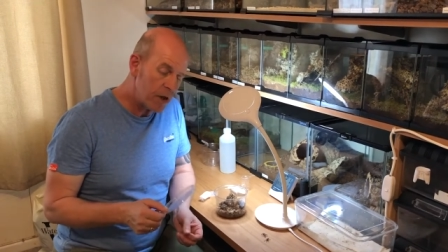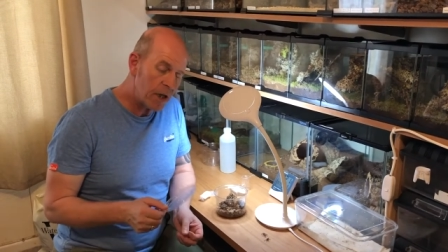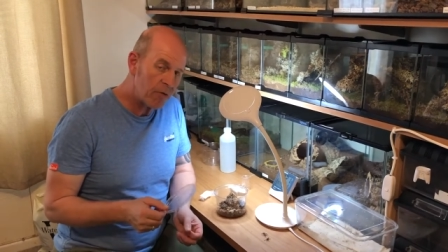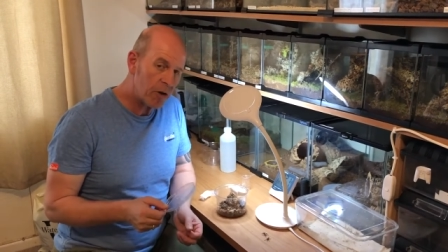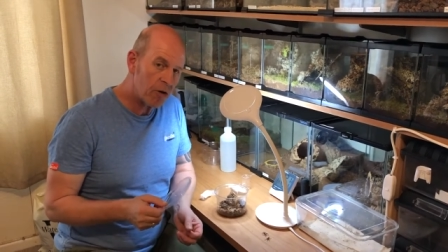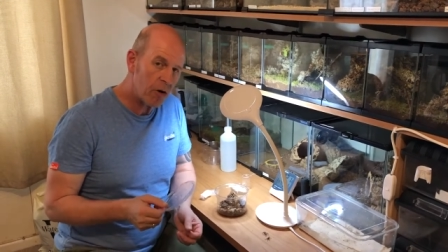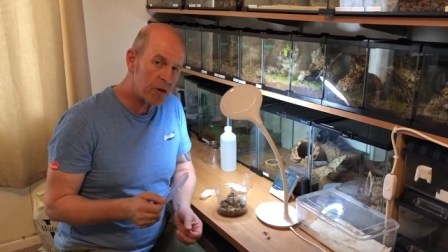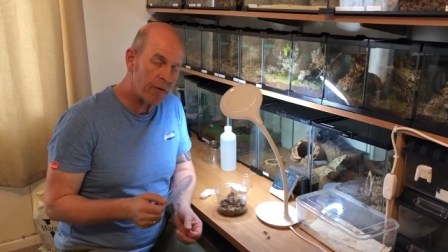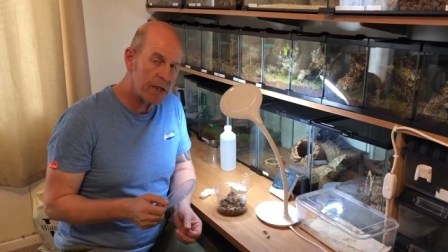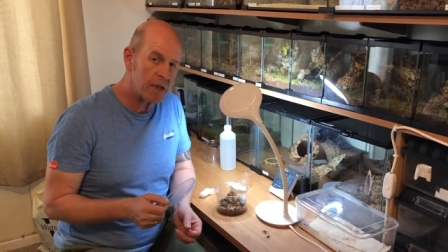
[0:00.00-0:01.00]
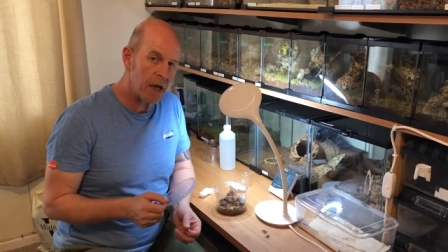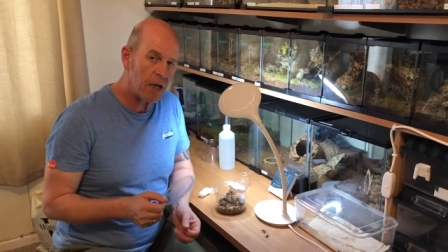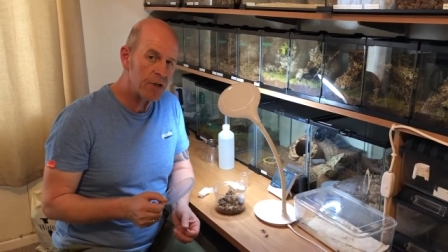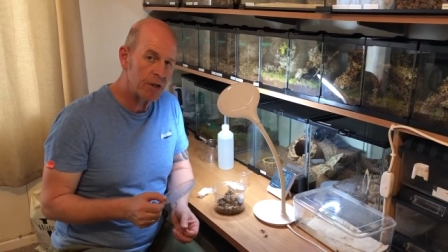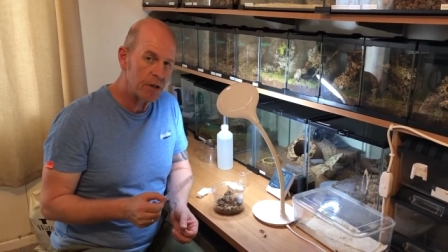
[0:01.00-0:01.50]
need for cross
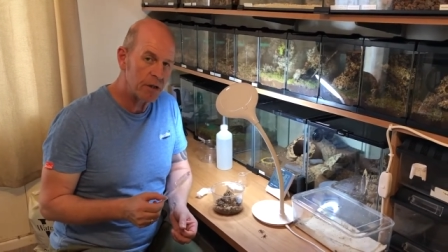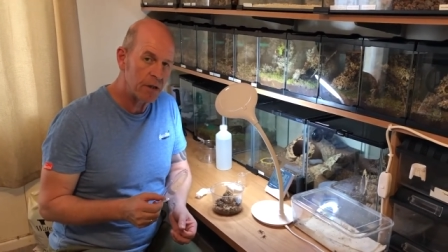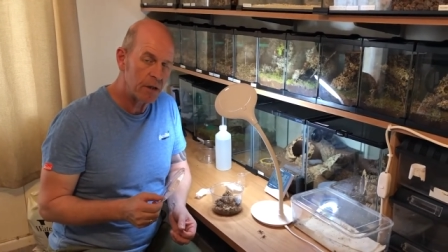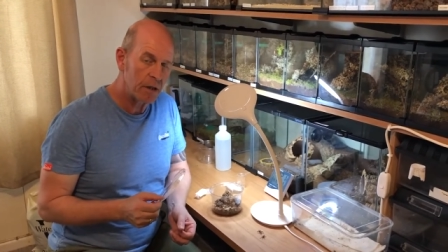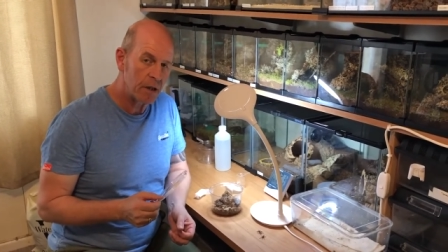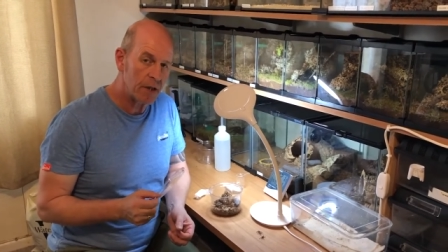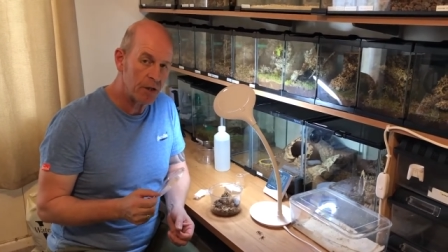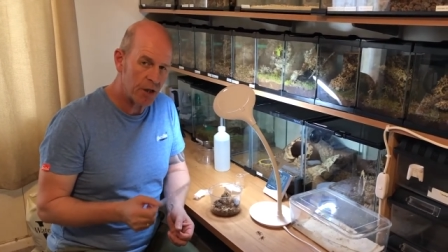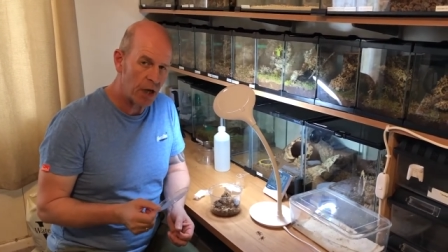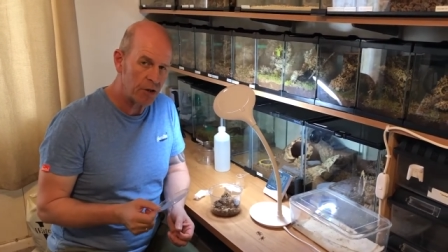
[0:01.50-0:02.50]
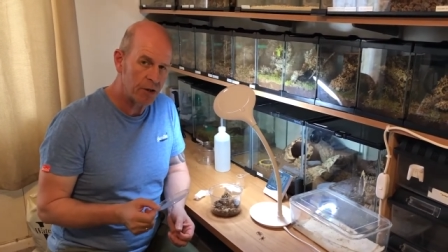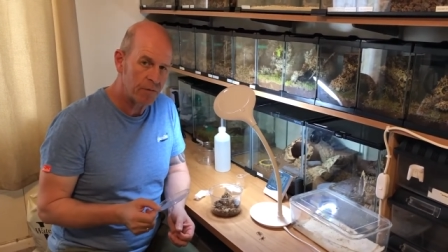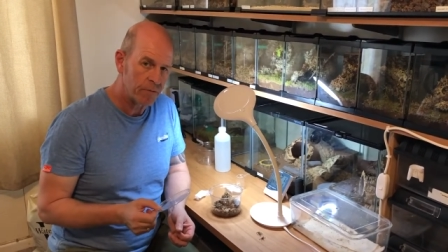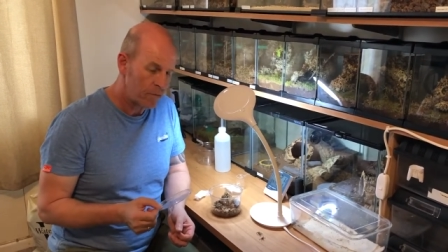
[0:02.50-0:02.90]
ventilation as such.